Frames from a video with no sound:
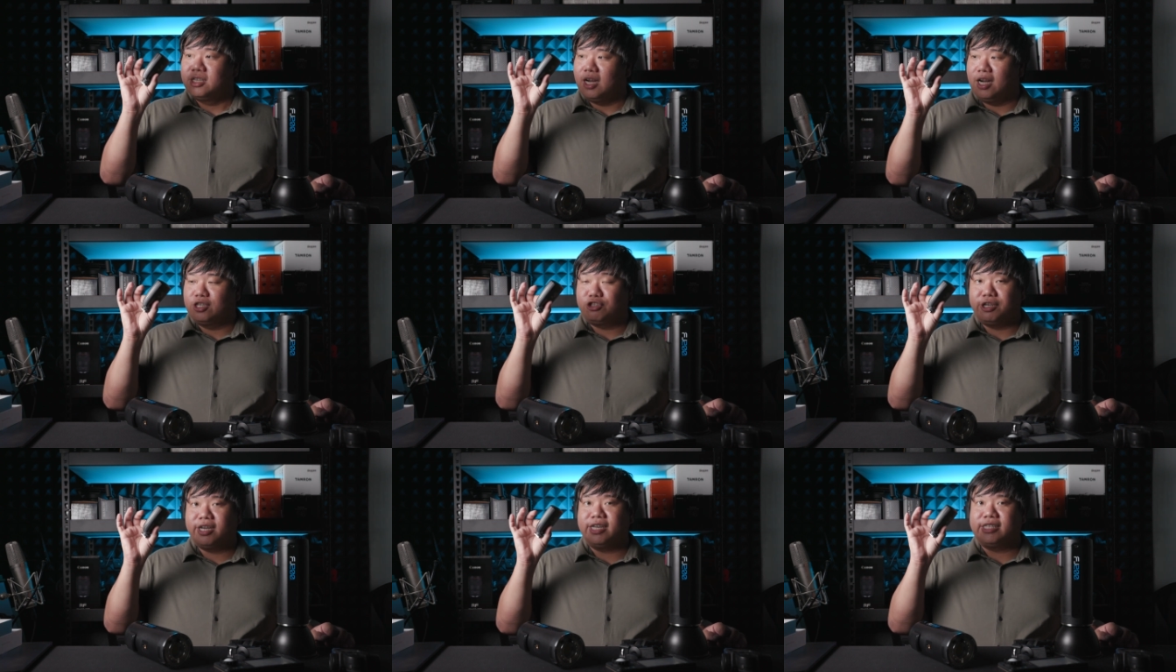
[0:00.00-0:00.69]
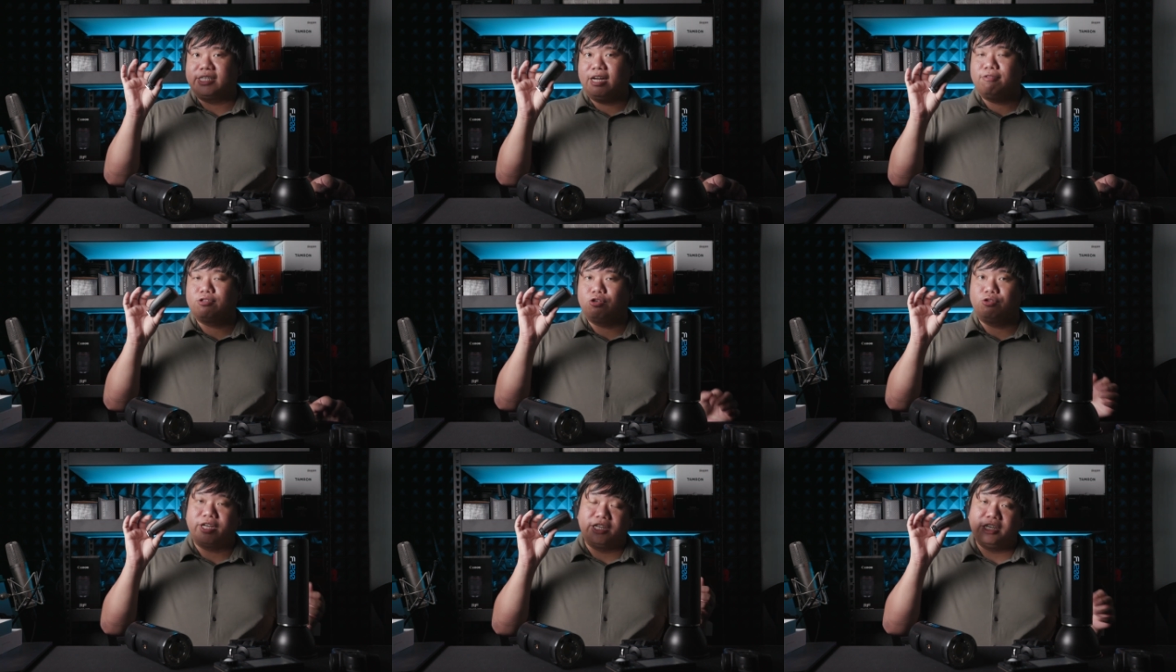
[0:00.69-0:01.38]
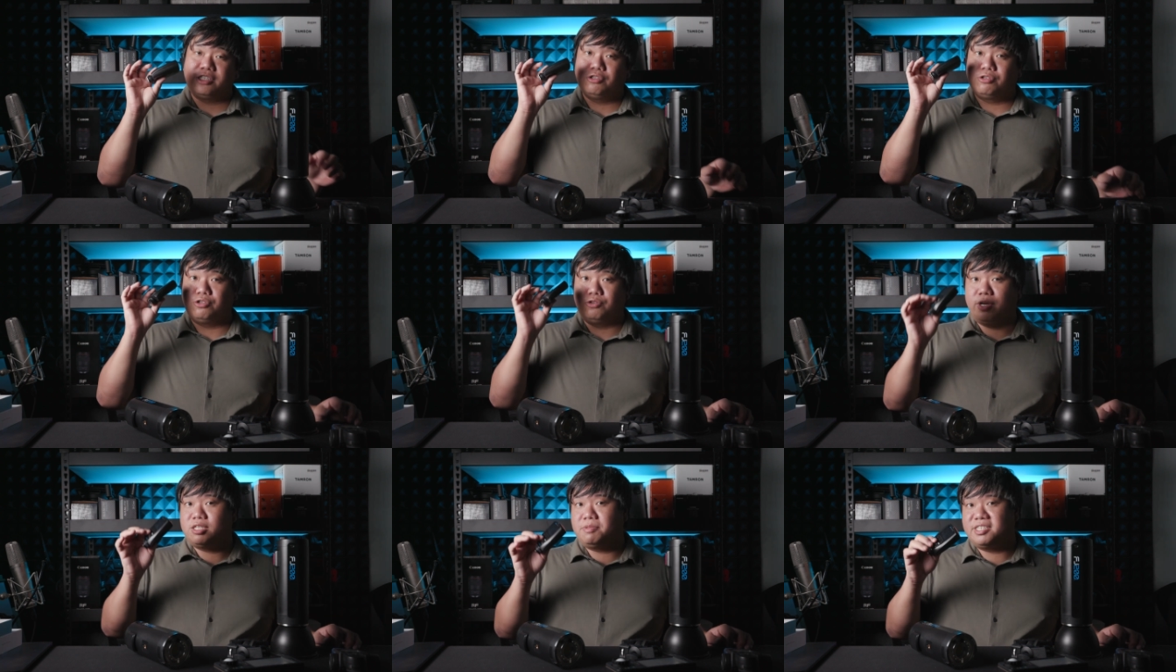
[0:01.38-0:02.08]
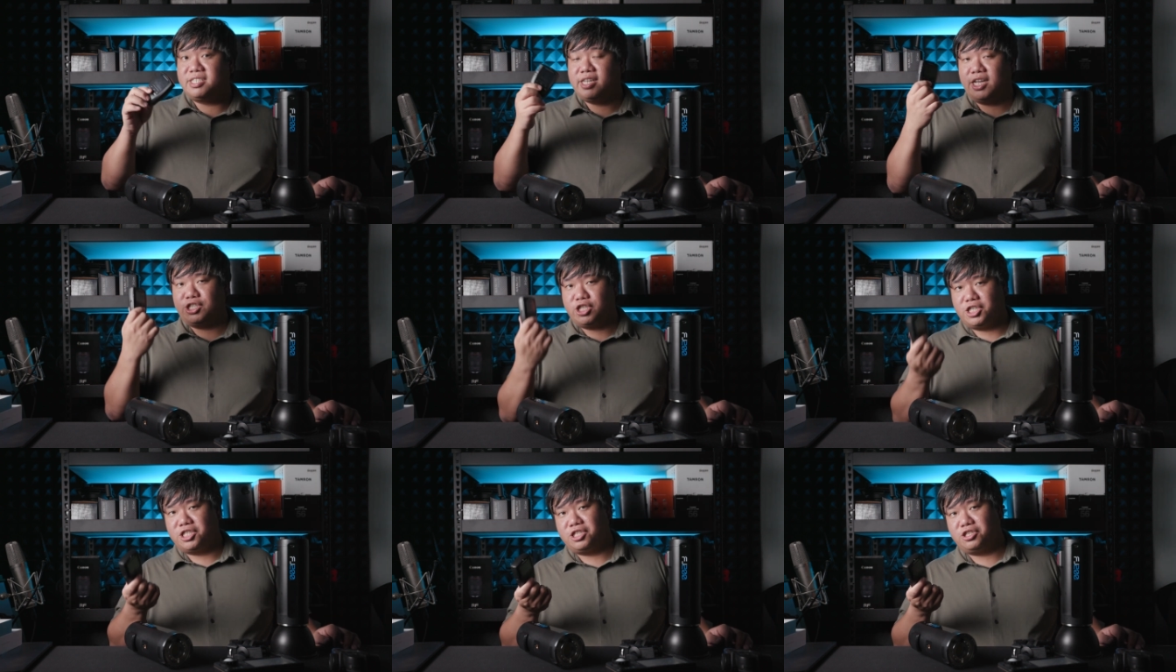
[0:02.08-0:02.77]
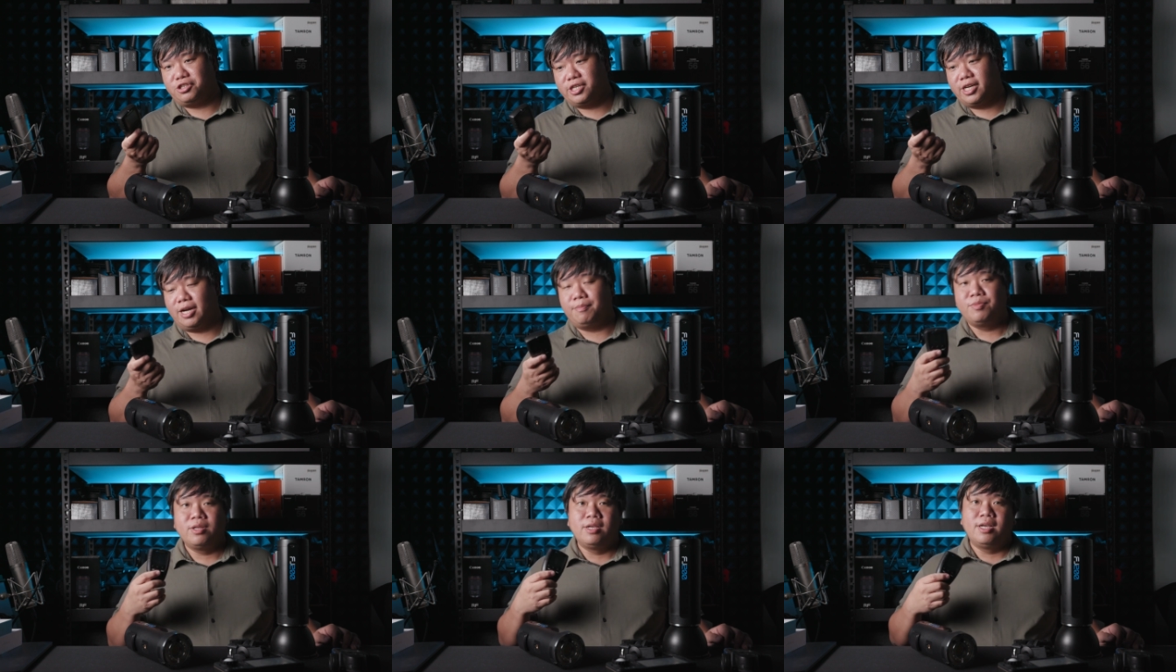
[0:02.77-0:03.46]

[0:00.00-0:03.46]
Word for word: uh, trigger itself, so you can just use U S B C and charge this trigger up.